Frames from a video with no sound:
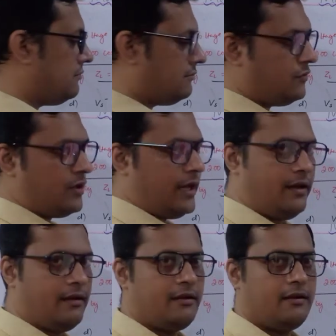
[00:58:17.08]

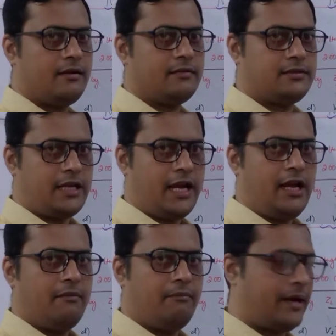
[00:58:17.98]
Okay, j
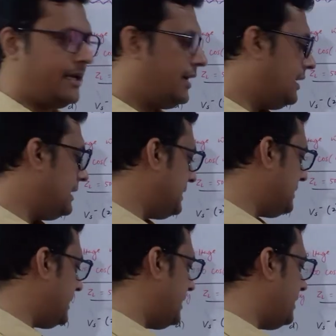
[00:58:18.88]
pi
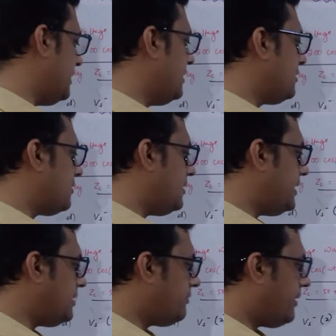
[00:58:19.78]
Z. So
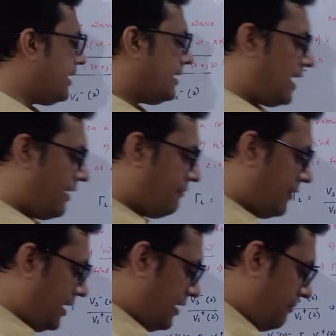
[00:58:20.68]
this factor I have
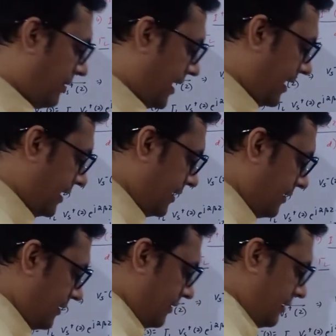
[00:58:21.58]
multiplied
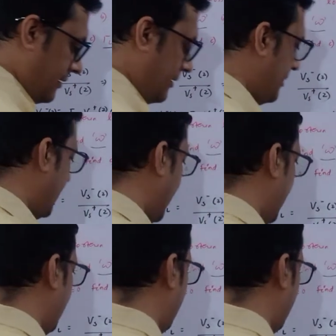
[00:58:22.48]
here, and